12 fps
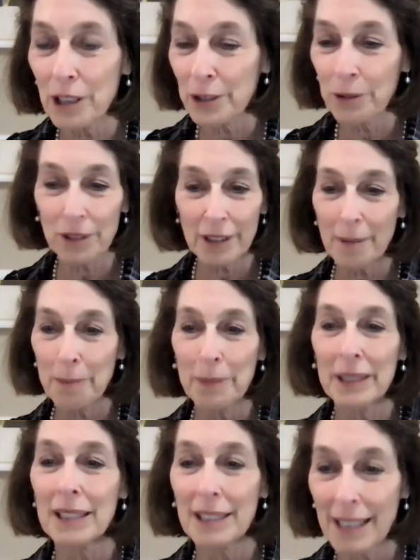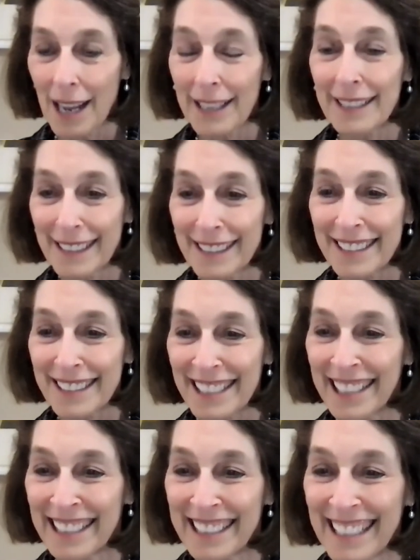you some big
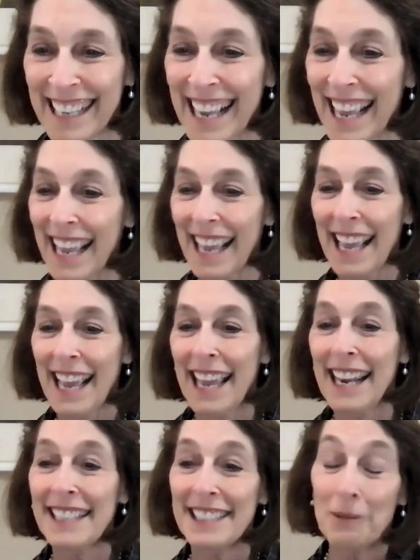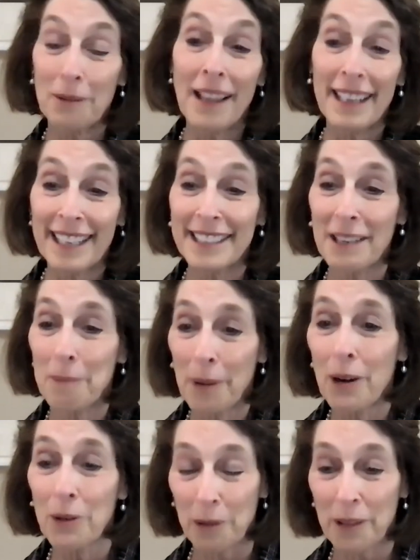scientist? And I said, well, I guess I'm
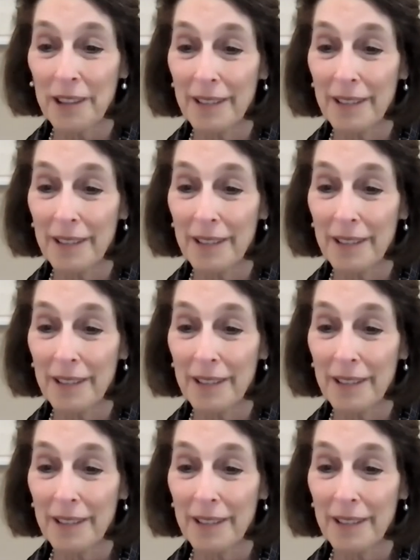both,